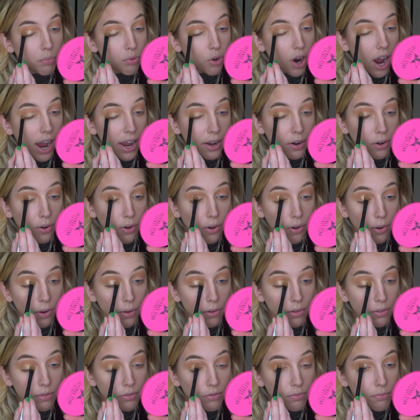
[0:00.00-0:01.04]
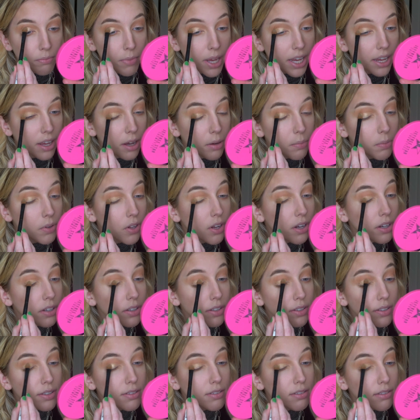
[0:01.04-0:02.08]
bridal makeup
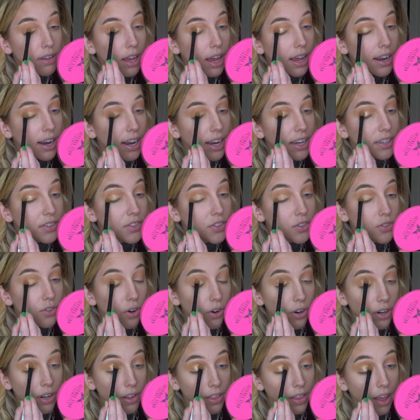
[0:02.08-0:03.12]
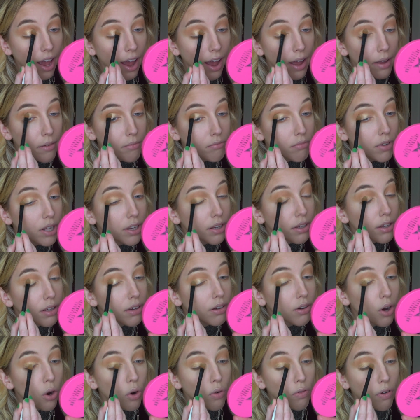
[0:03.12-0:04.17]
looks, and I had started that like
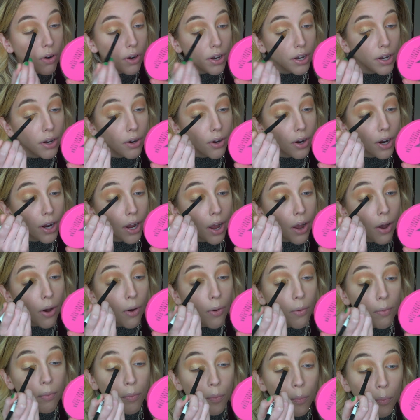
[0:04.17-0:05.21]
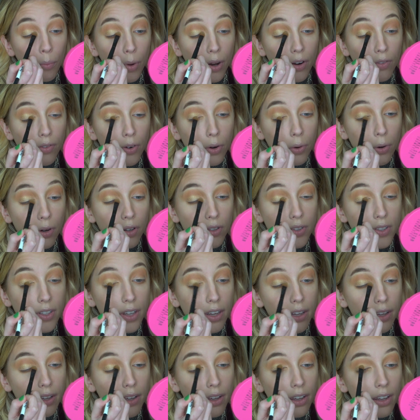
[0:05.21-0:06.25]
over a year ago, but of course,
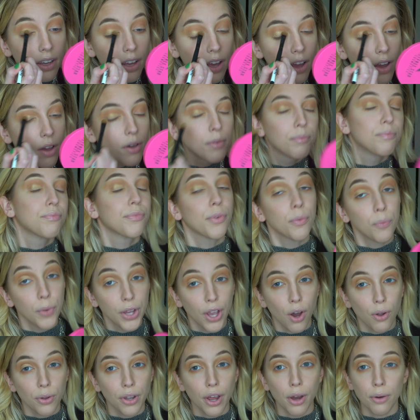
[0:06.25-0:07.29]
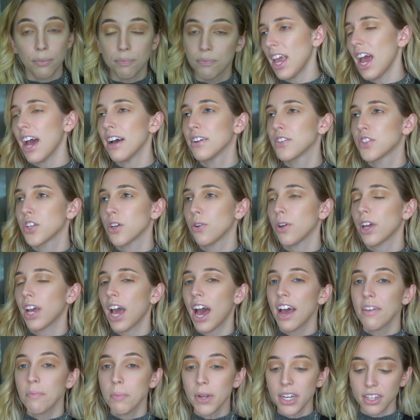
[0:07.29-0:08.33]
like, we all know. Yeah, so
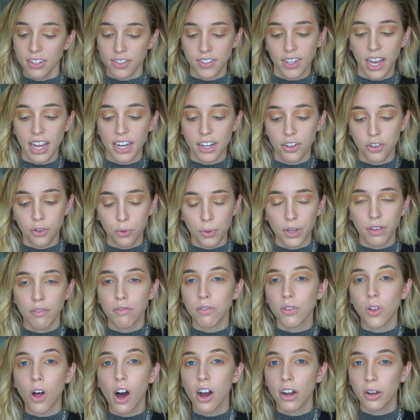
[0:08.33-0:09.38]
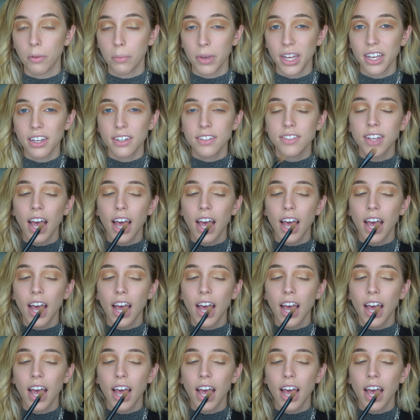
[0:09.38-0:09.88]
like I've been excited doing Vlogmas.